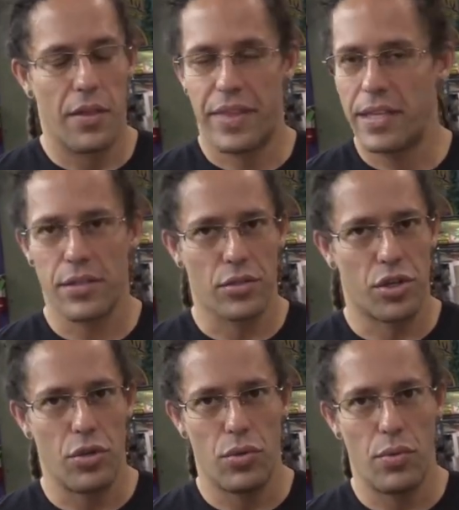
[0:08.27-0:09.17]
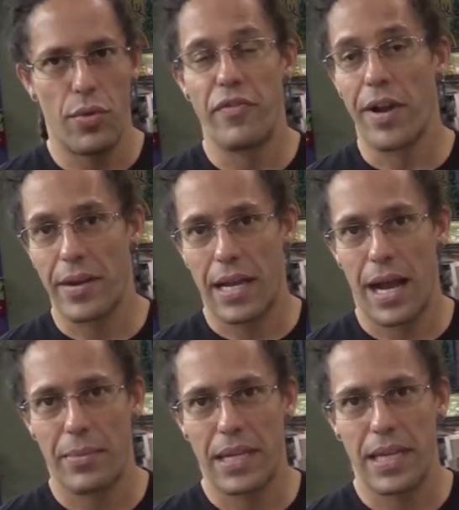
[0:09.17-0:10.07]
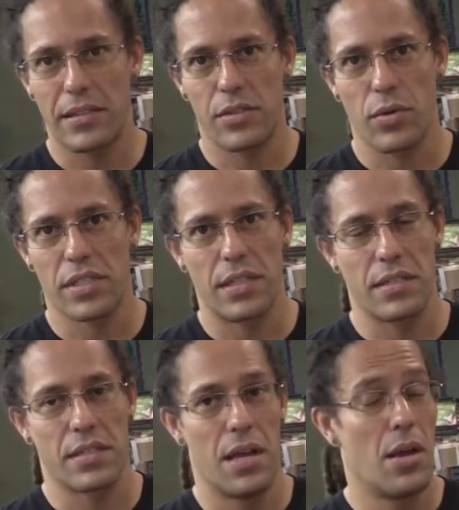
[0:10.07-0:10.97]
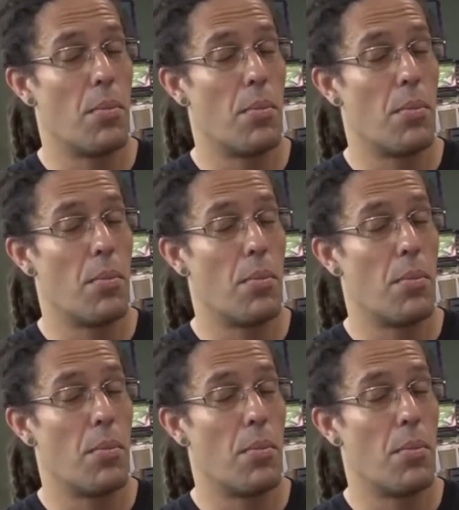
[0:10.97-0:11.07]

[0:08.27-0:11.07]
These are two very common heat sources.